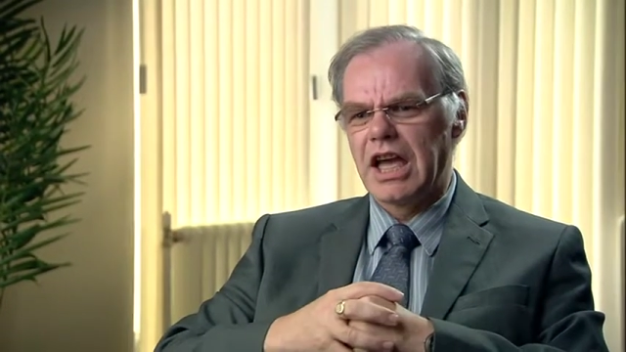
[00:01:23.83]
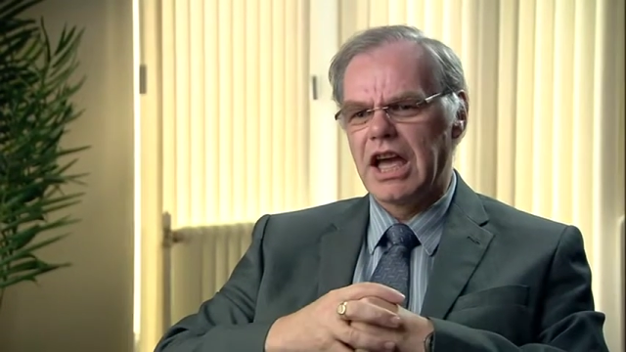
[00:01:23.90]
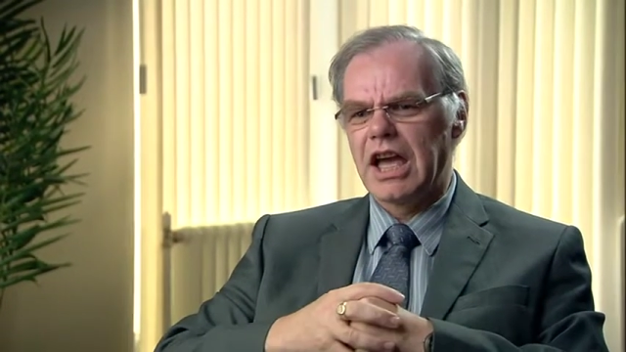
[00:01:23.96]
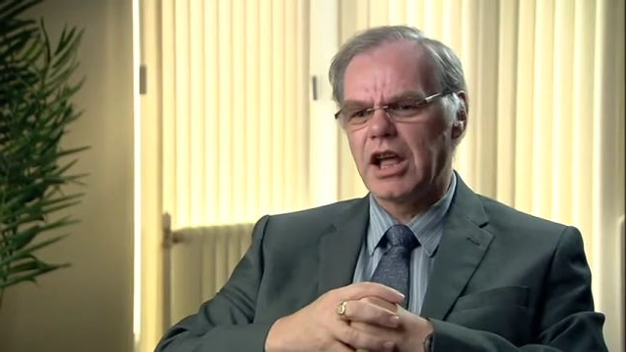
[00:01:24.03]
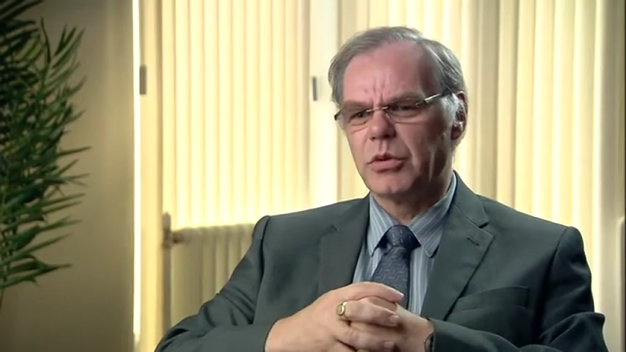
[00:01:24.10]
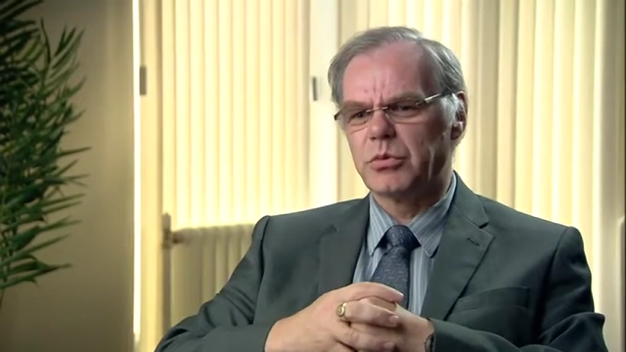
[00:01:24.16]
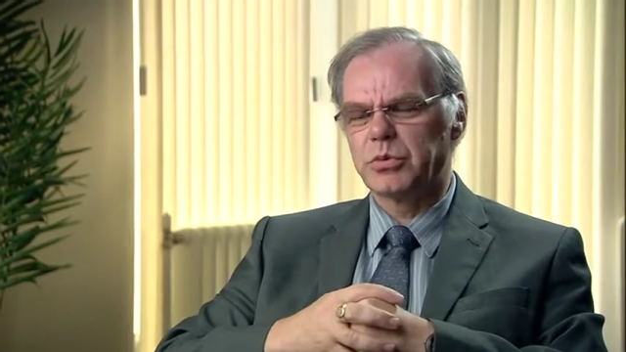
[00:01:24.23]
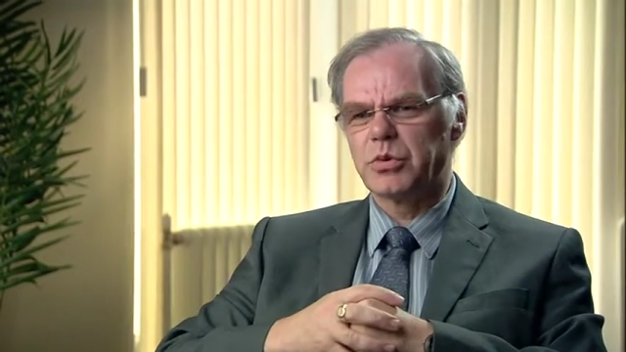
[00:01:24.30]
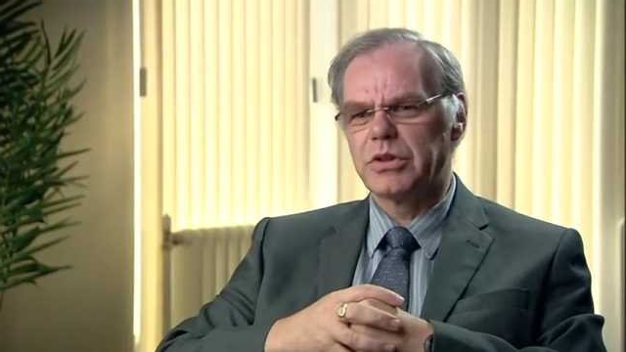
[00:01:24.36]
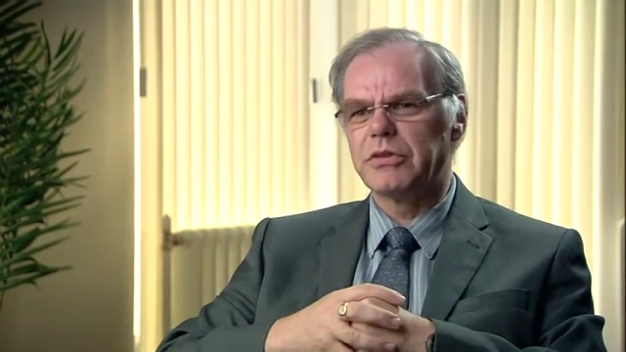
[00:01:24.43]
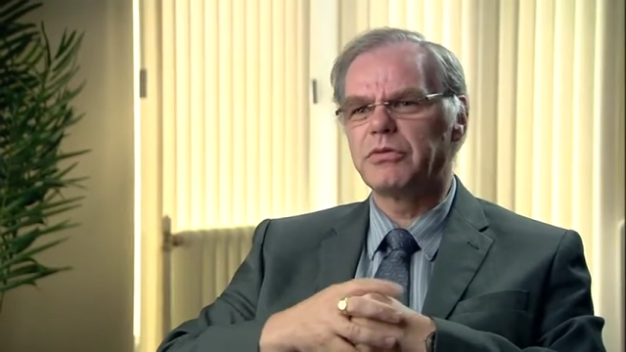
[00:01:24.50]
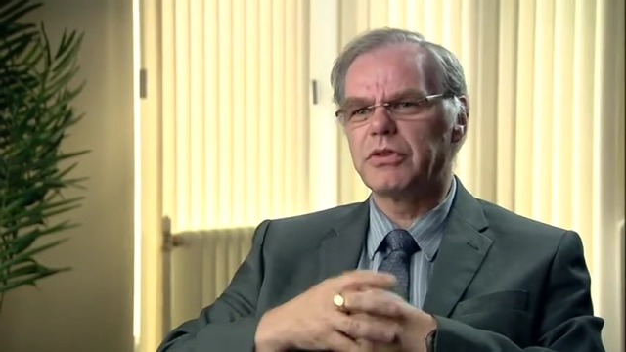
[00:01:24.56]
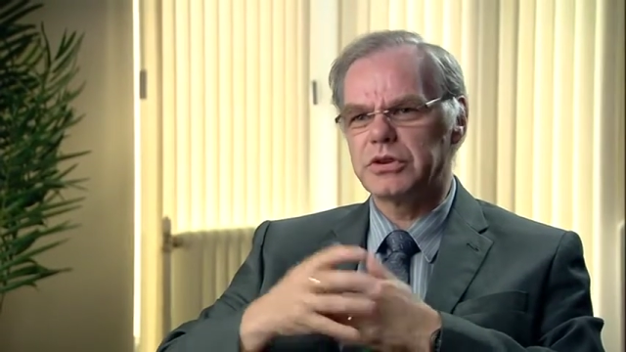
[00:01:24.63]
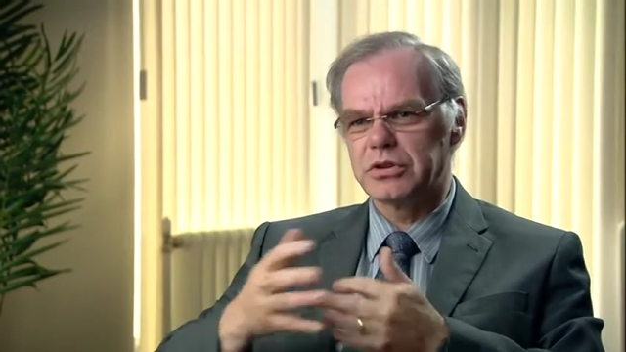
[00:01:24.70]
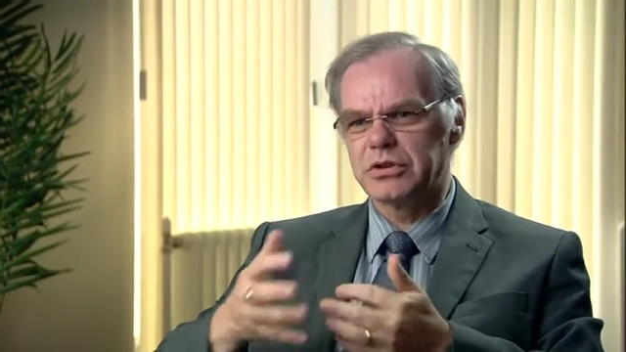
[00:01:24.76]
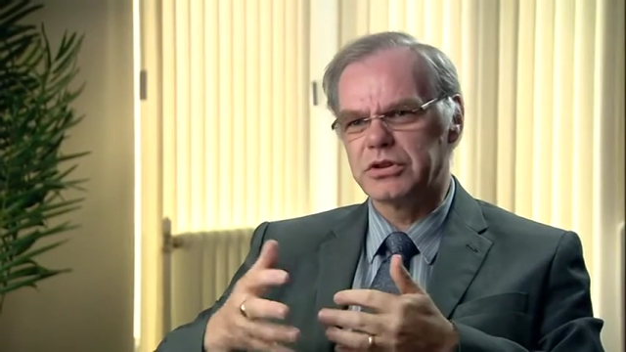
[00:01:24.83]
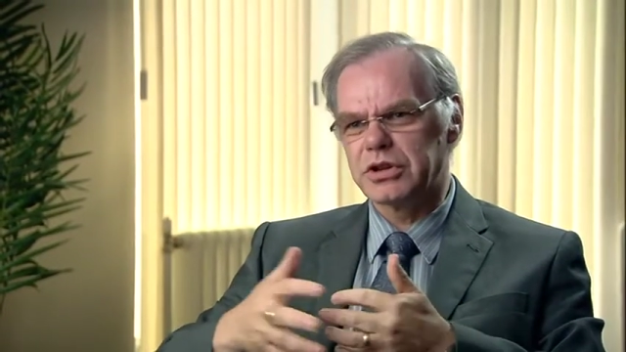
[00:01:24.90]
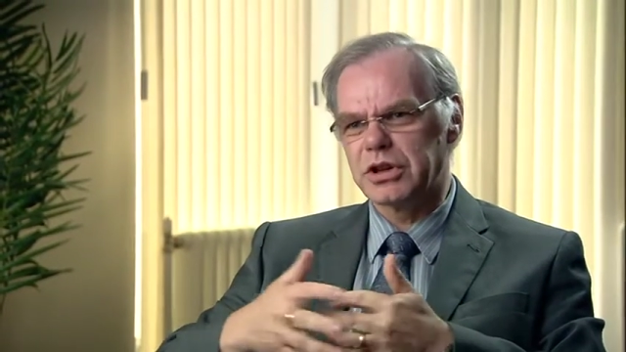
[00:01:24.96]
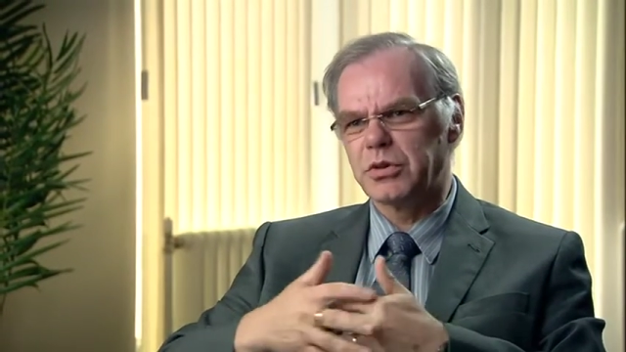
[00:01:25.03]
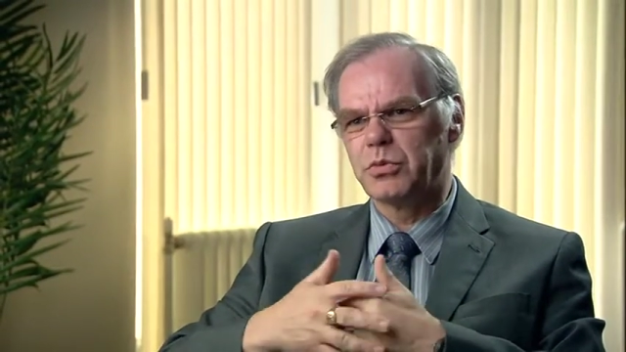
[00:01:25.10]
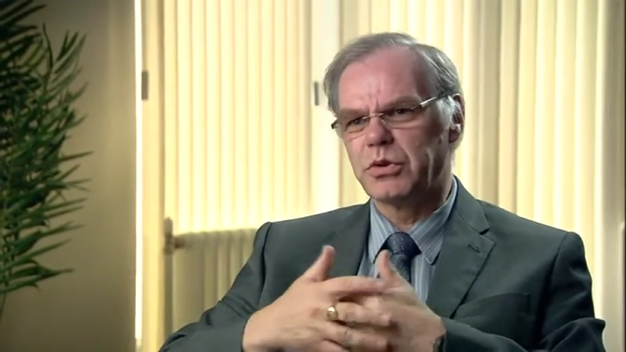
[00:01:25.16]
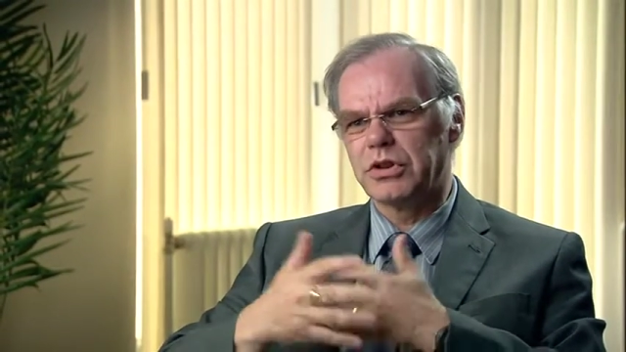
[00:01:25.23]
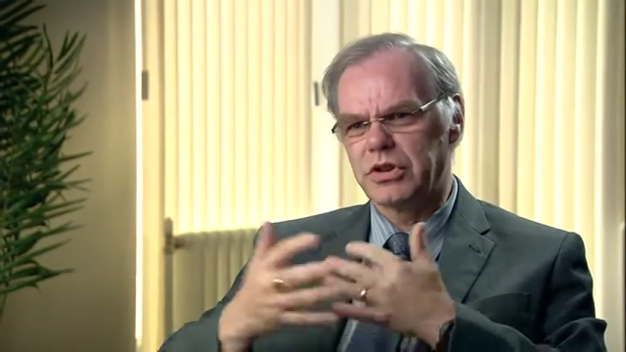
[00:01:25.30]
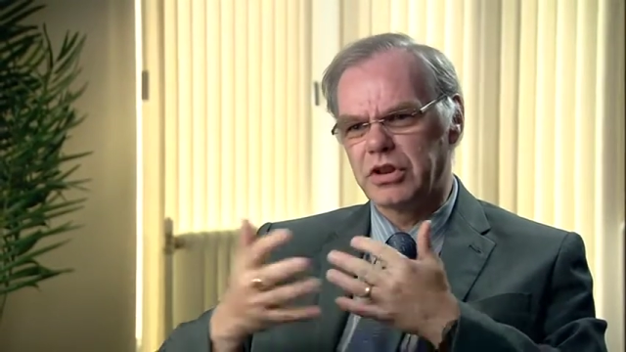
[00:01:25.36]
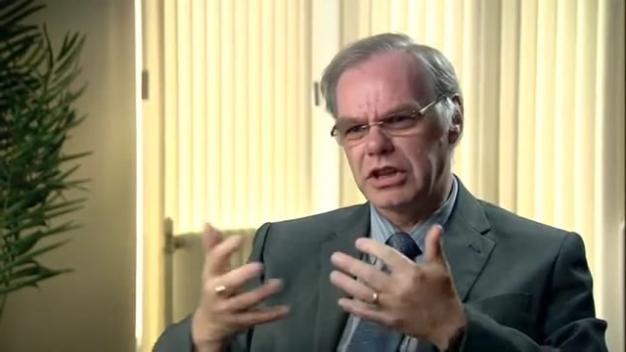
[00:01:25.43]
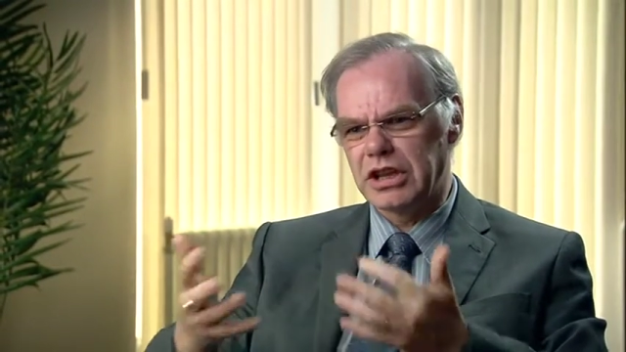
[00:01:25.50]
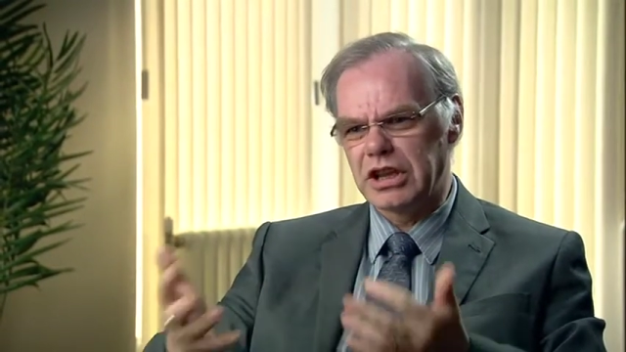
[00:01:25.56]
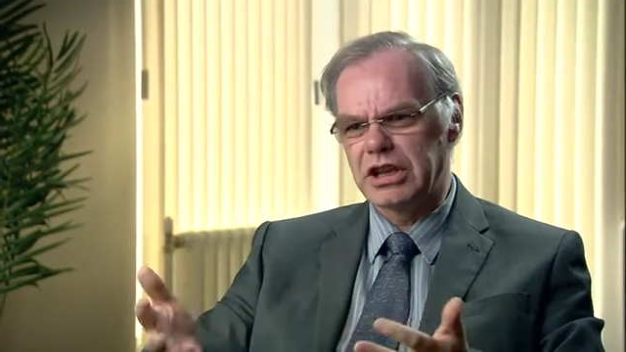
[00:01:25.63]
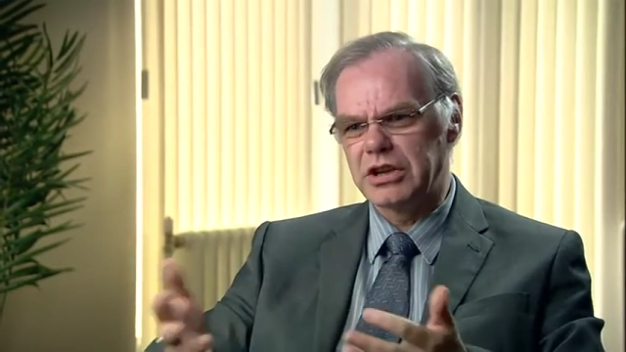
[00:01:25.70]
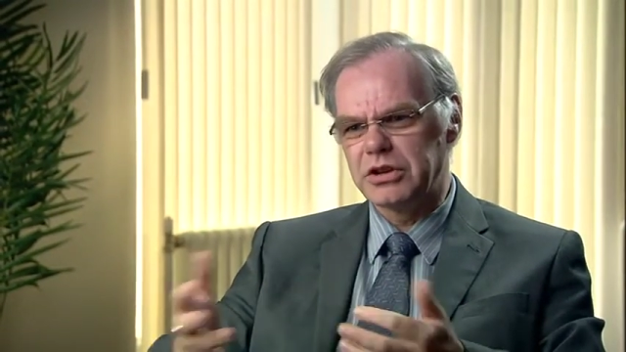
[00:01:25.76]
helps with efficiency and with
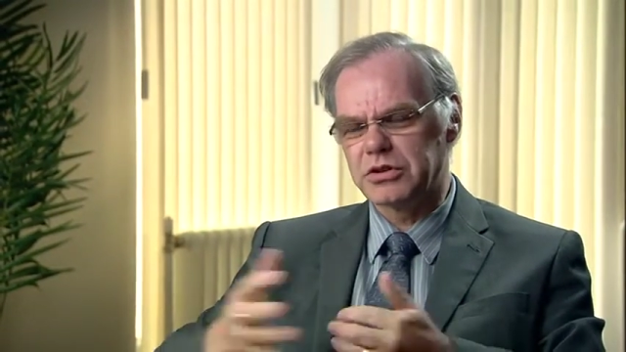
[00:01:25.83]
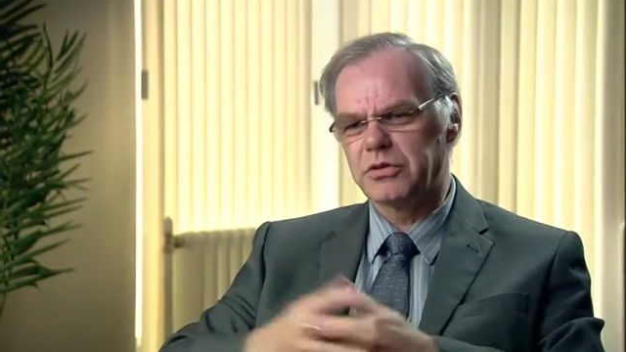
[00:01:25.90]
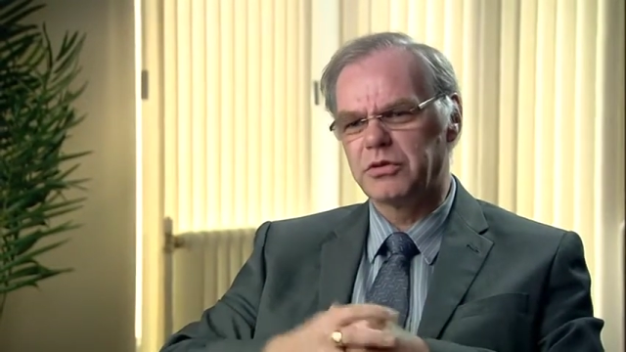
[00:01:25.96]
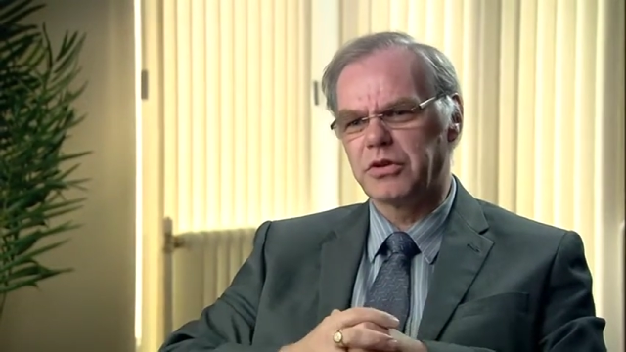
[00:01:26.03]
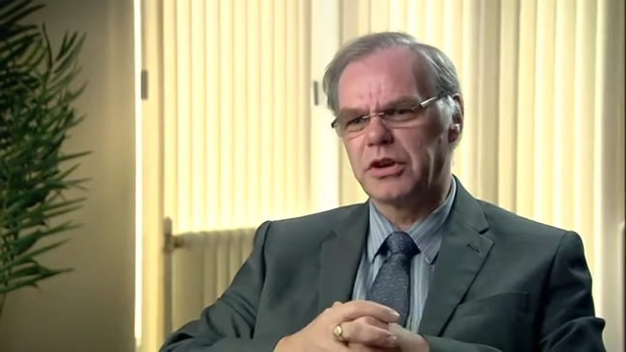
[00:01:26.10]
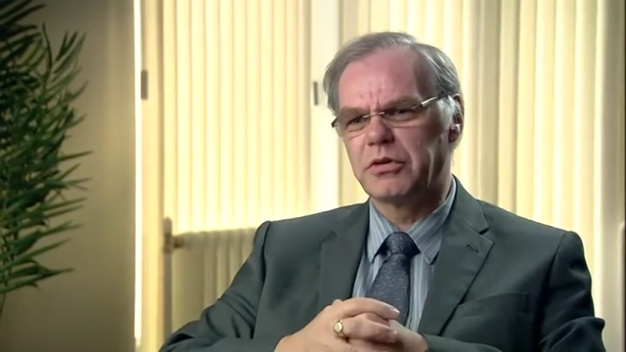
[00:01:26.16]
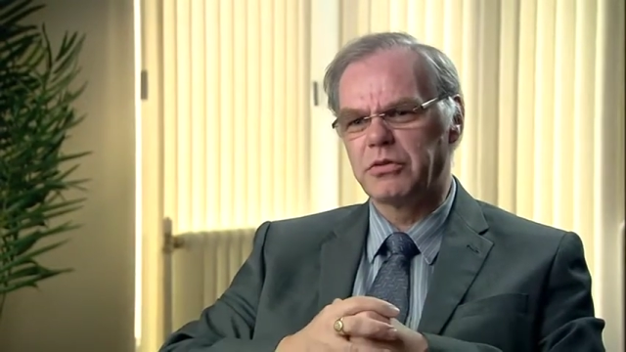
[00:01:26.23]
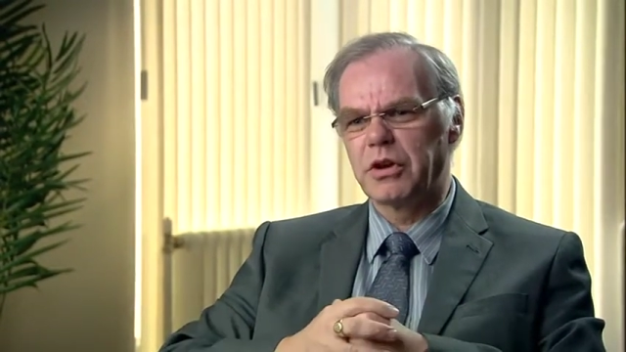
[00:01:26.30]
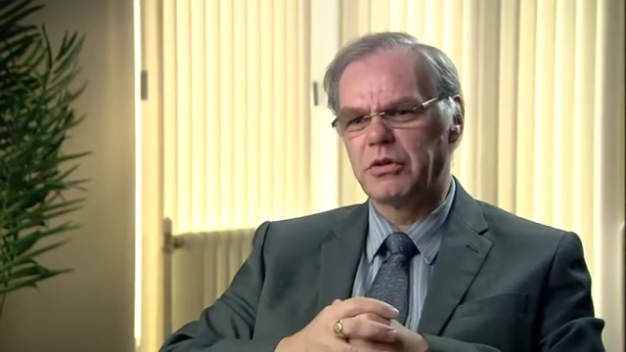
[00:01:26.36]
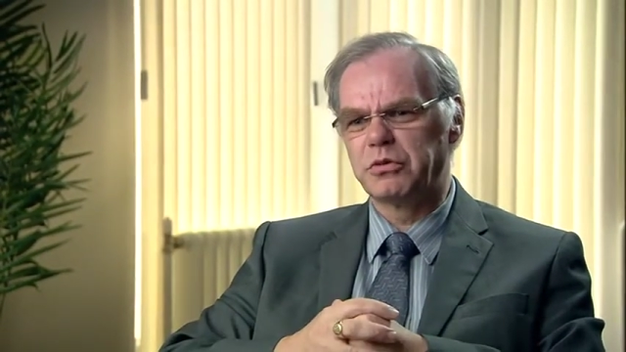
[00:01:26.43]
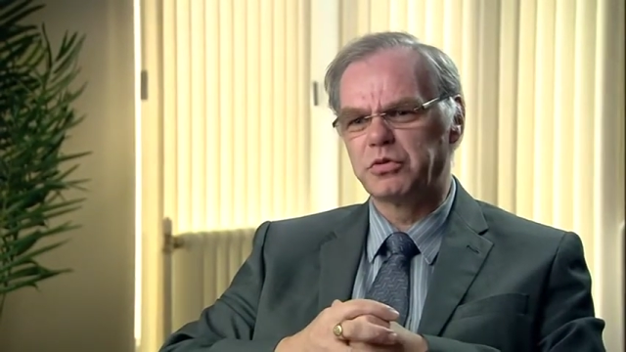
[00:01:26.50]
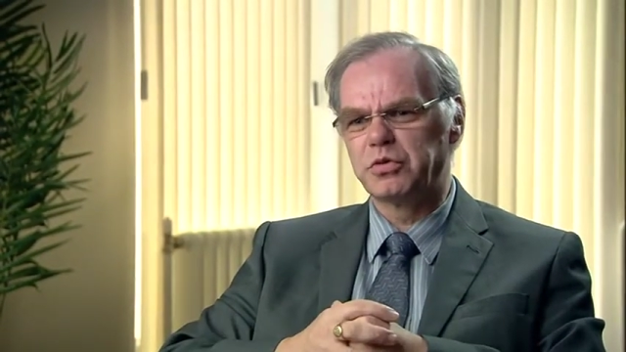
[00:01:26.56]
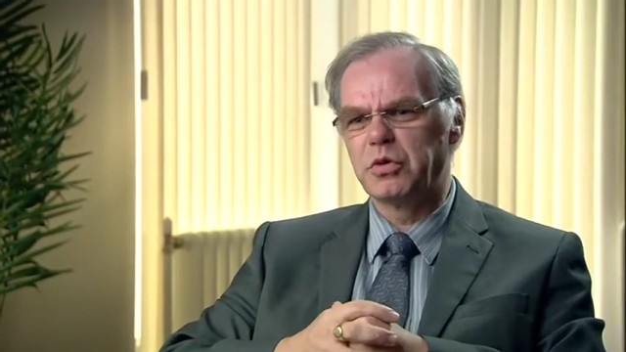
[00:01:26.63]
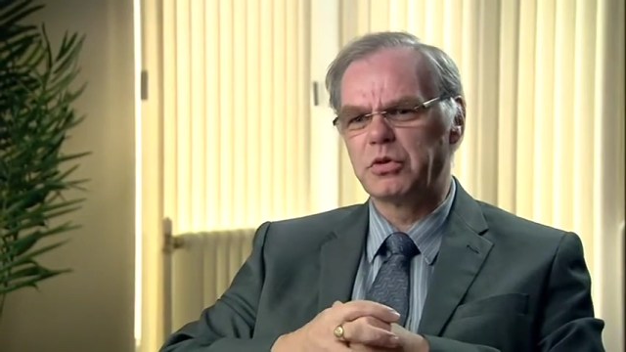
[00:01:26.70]
the ease of